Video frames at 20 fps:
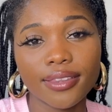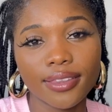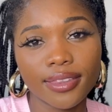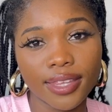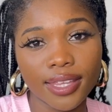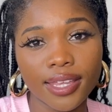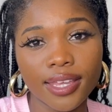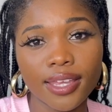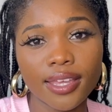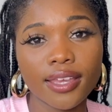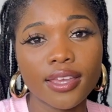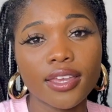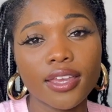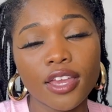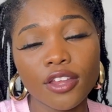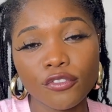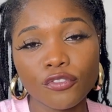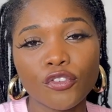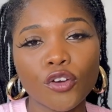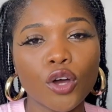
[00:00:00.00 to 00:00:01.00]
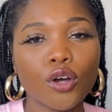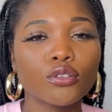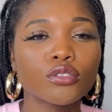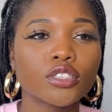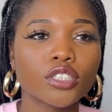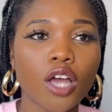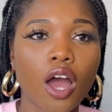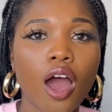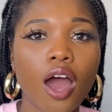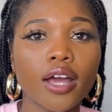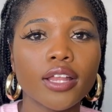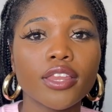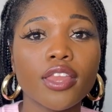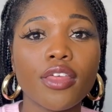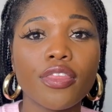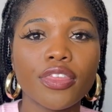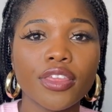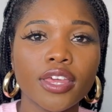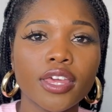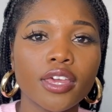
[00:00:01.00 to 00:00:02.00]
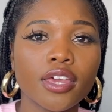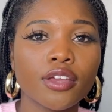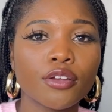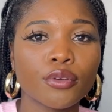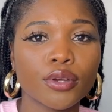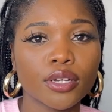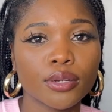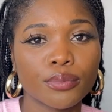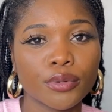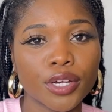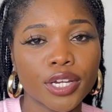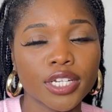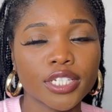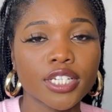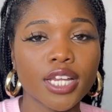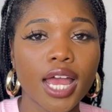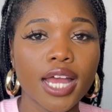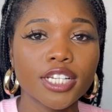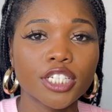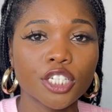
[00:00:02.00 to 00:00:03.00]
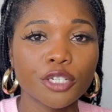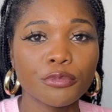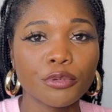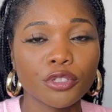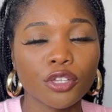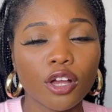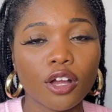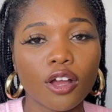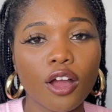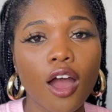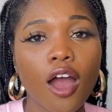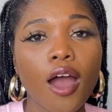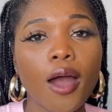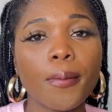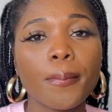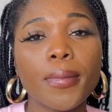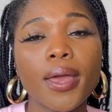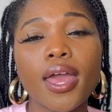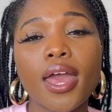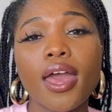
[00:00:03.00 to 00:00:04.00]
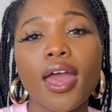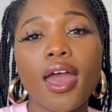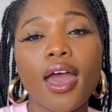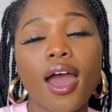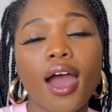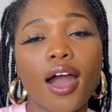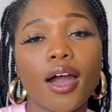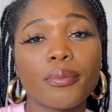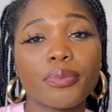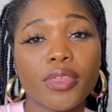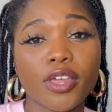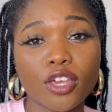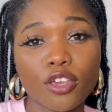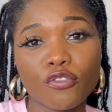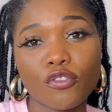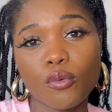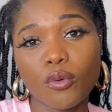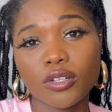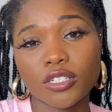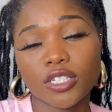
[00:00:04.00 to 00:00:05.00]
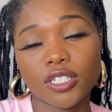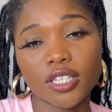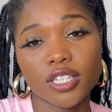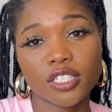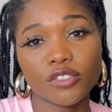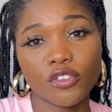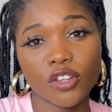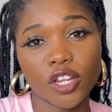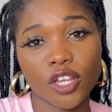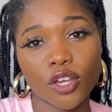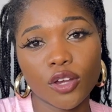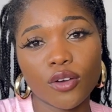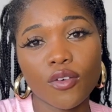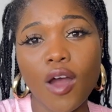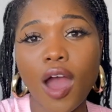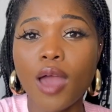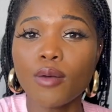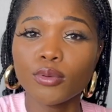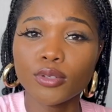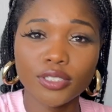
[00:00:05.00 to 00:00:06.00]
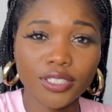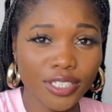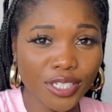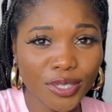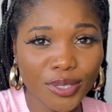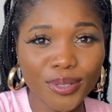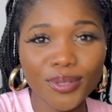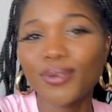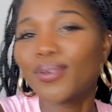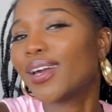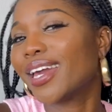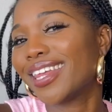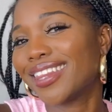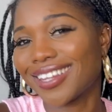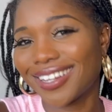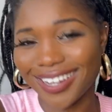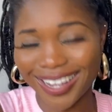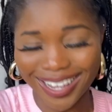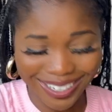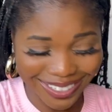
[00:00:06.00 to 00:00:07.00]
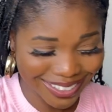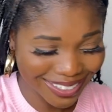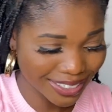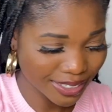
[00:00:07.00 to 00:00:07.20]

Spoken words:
theinfo.thegreenbridge@gmail.com. Thank you for watching this video. I will see you in the next.